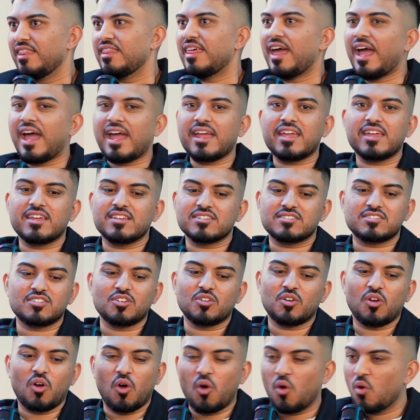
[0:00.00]
That is
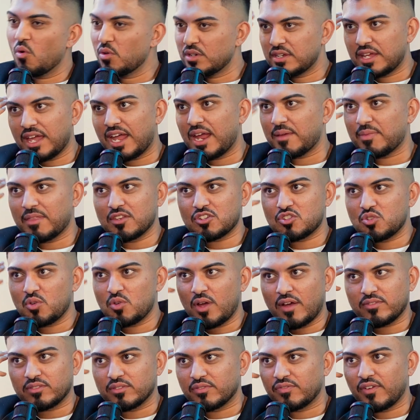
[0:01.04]
your own game that you
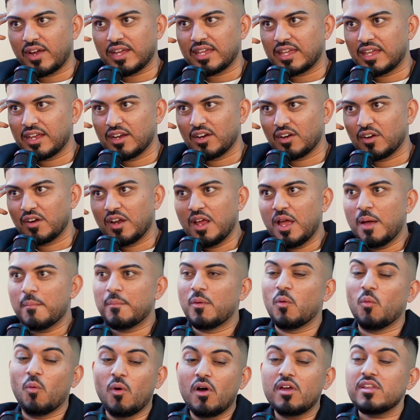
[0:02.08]
have to fight here. But
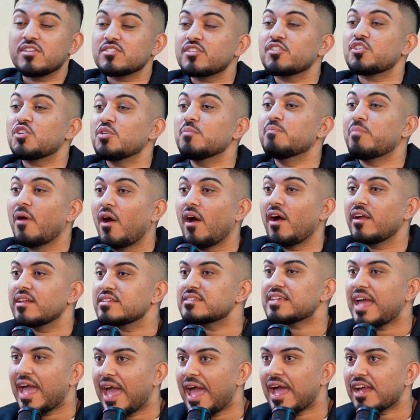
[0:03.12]
one is like your body's
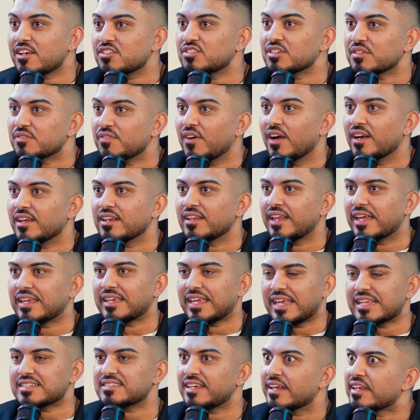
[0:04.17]
actually fucking like,
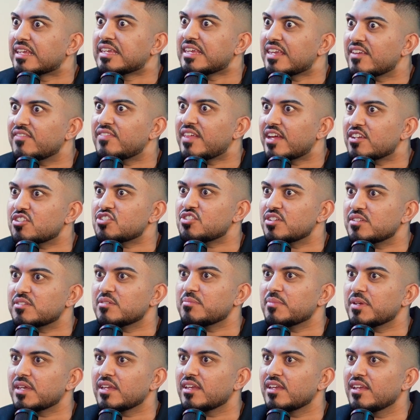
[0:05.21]
it's like, give that shit to
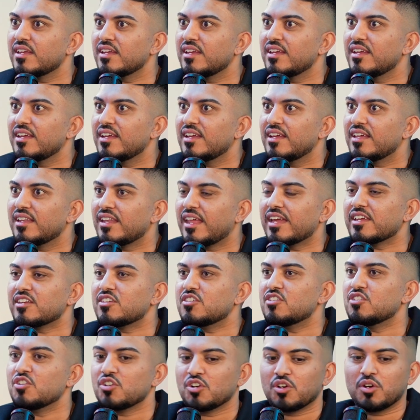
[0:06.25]
me.
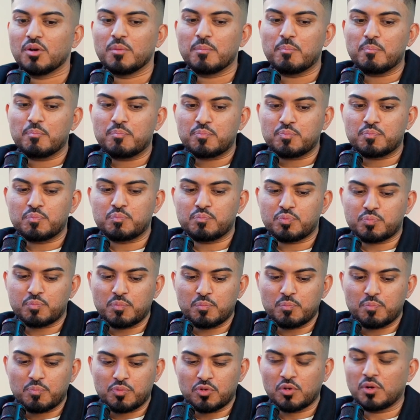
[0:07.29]
Like your
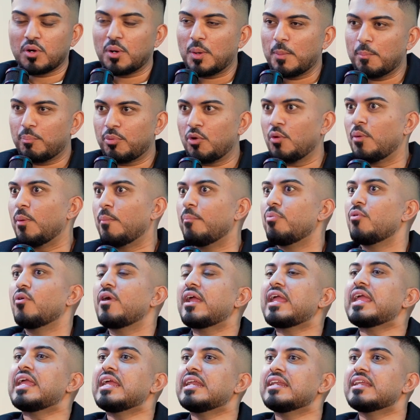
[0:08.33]

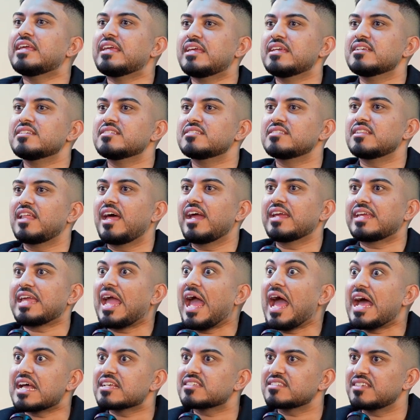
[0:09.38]
brain is like
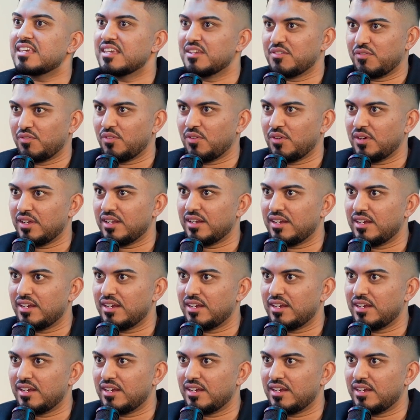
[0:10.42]
asking for it.